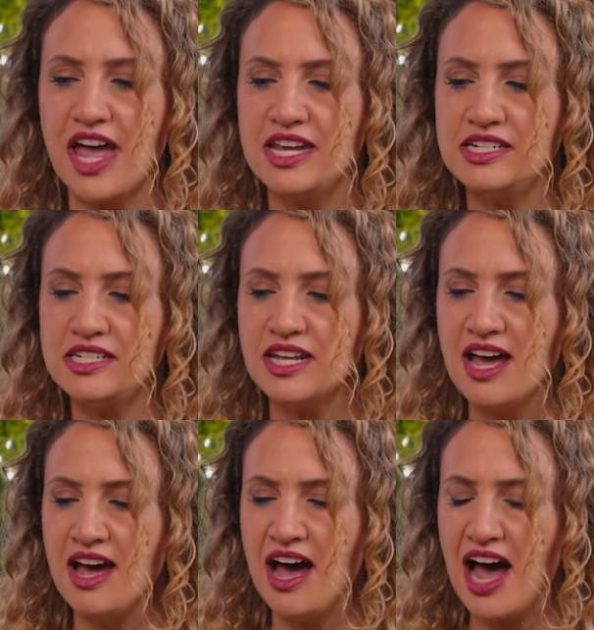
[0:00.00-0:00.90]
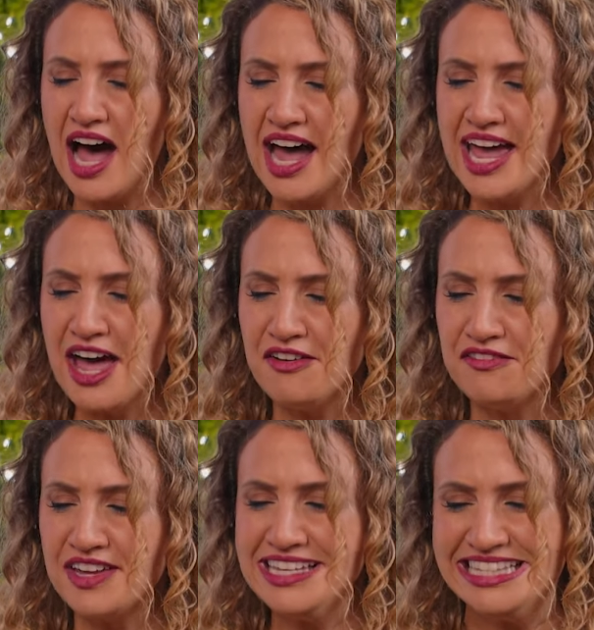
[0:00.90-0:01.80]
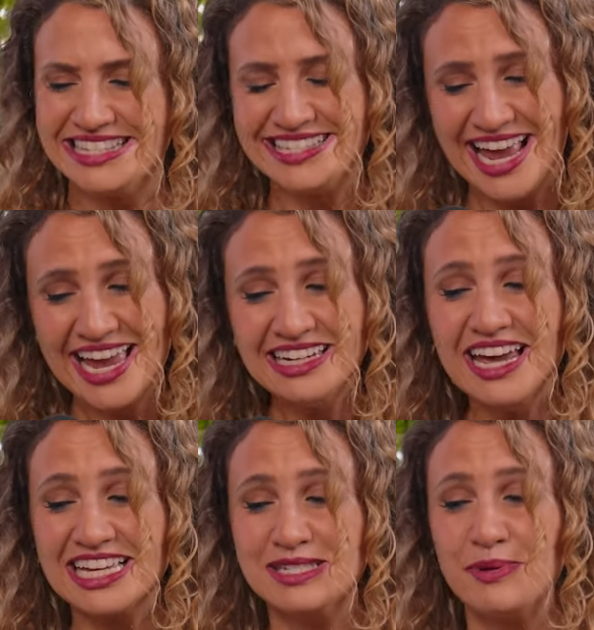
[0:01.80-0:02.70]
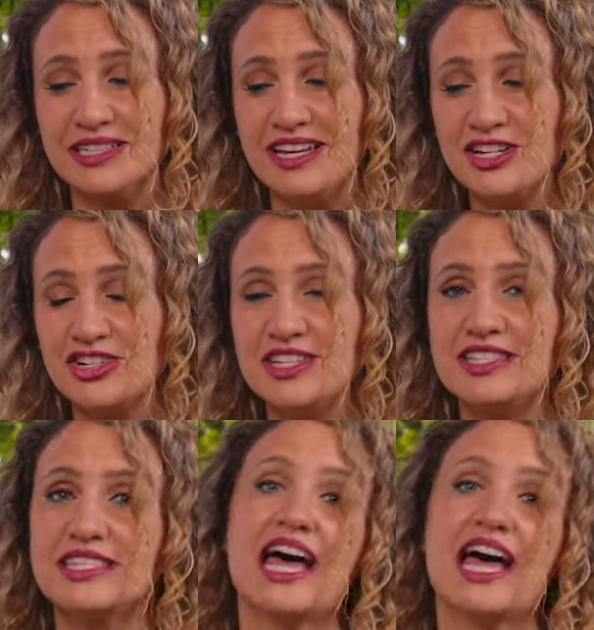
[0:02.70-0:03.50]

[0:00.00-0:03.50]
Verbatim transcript: And I have insane expectations